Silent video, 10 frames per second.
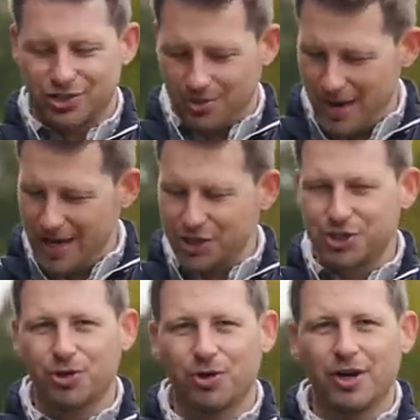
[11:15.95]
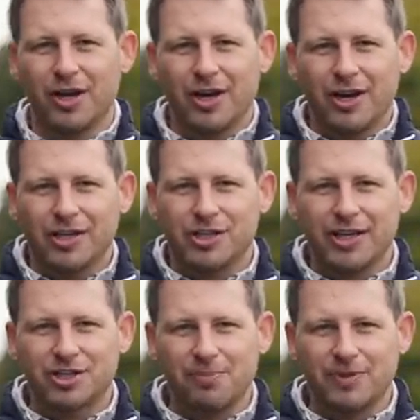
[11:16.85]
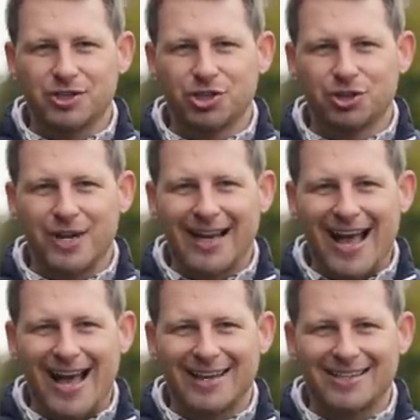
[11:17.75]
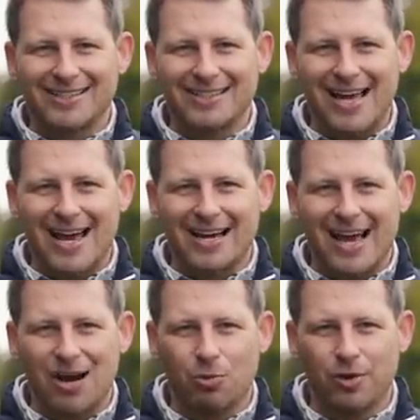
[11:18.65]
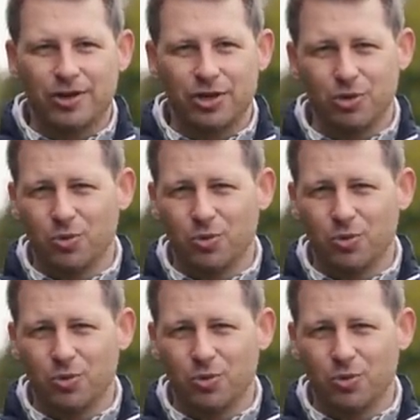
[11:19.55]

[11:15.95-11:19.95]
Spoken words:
So make sure you take something to drink and a snack out with you.